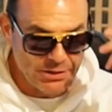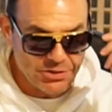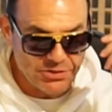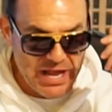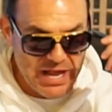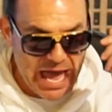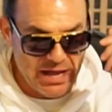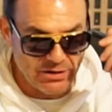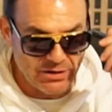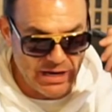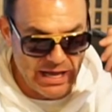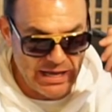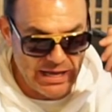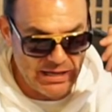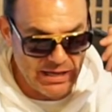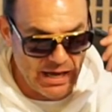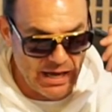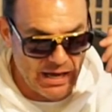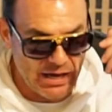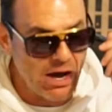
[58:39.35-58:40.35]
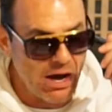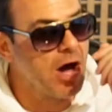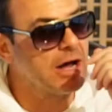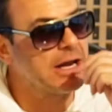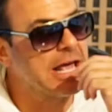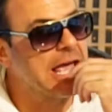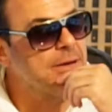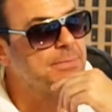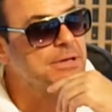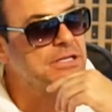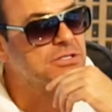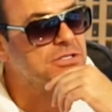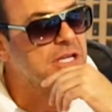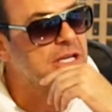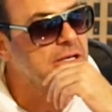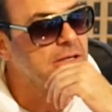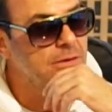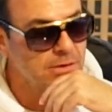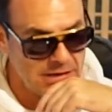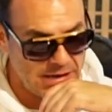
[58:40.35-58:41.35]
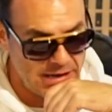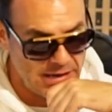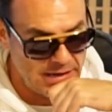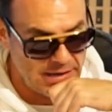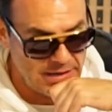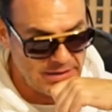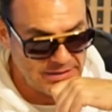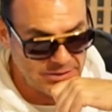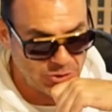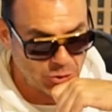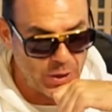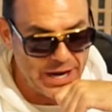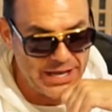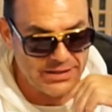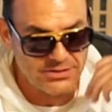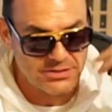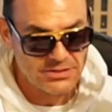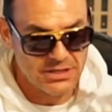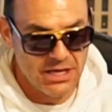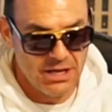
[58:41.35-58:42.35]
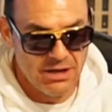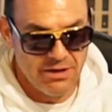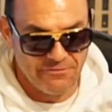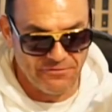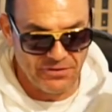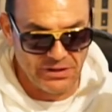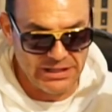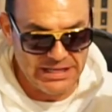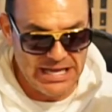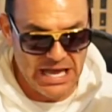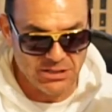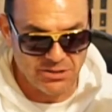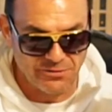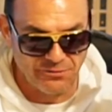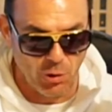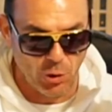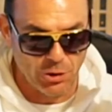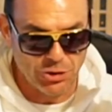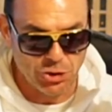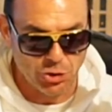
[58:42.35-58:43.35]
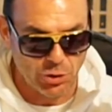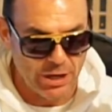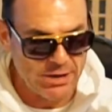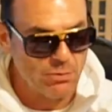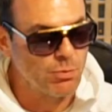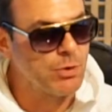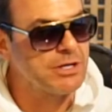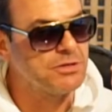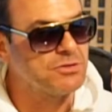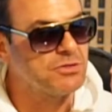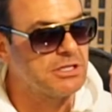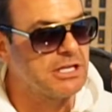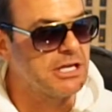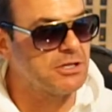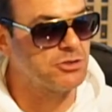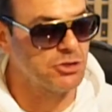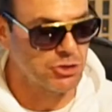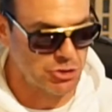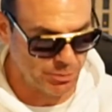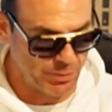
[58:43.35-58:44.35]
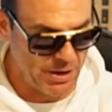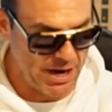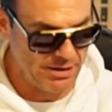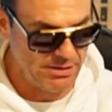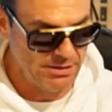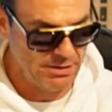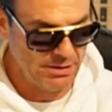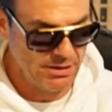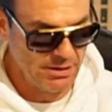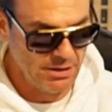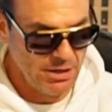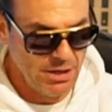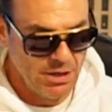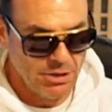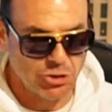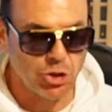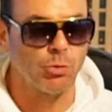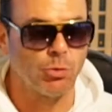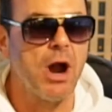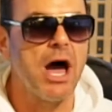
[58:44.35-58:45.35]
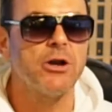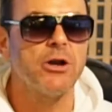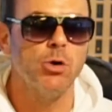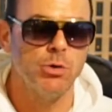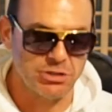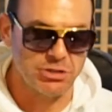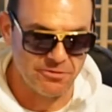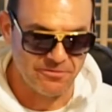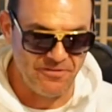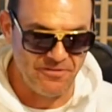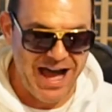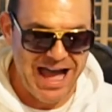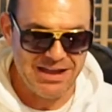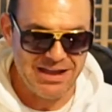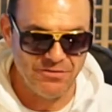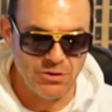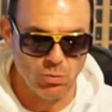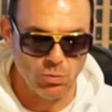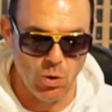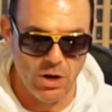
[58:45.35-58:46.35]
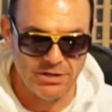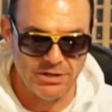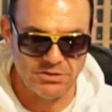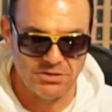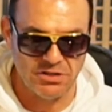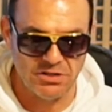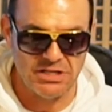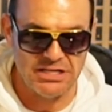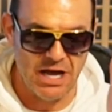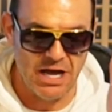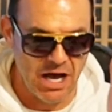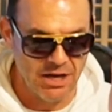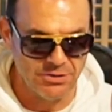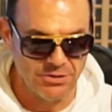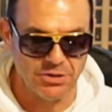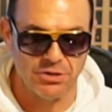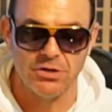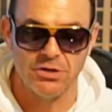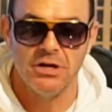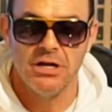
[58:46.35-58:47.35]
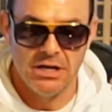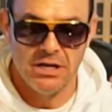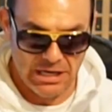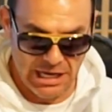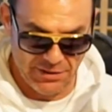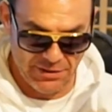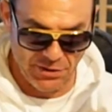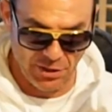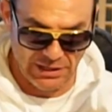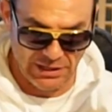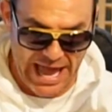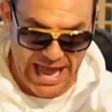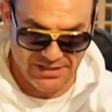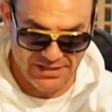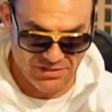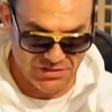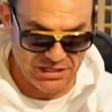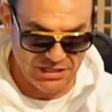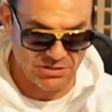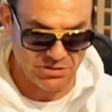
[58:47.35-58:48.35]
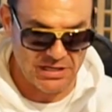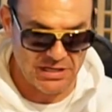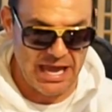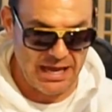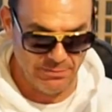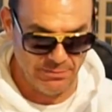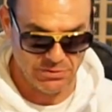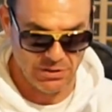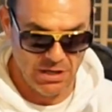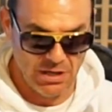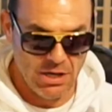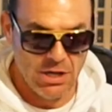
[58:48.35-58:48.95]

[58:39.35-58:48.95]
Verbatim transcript: Saturday uh, on ABC. Uh, trends Philly has four straight wins against the spread. Toronto is 5 and 1 to the under in their last six games.